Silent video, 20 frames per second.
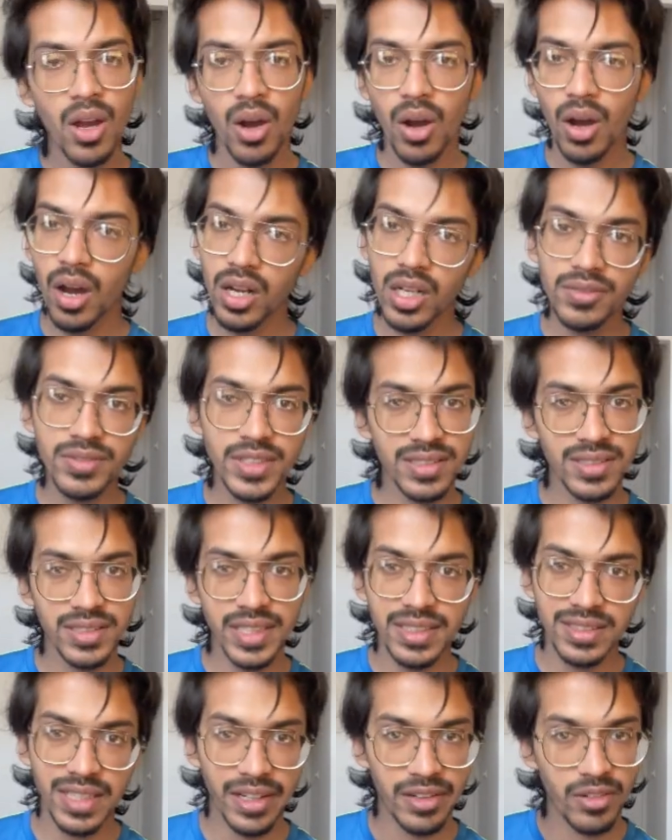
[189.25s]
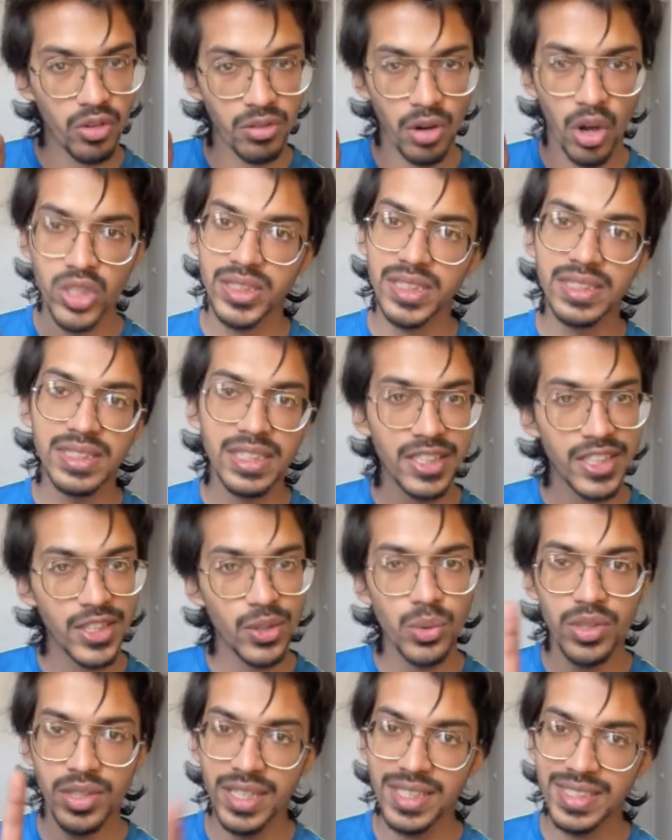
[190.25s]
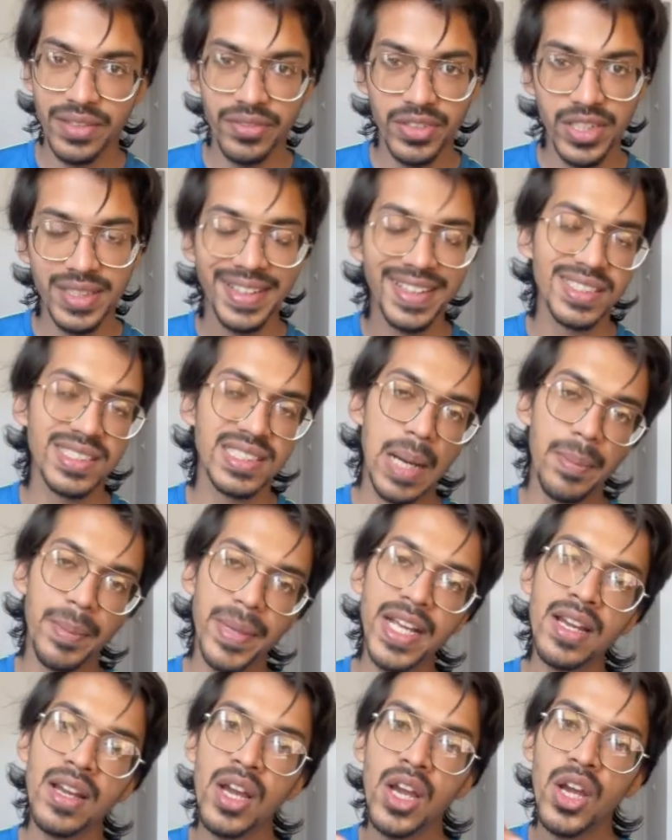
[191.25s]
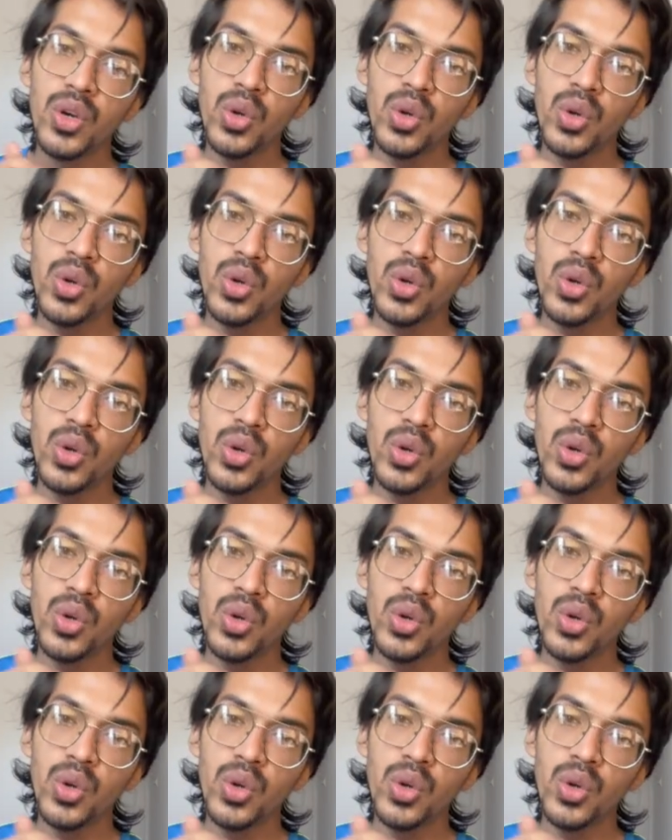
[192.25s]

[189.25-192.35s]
all of these things are oxygen, nutrients, everything is coming,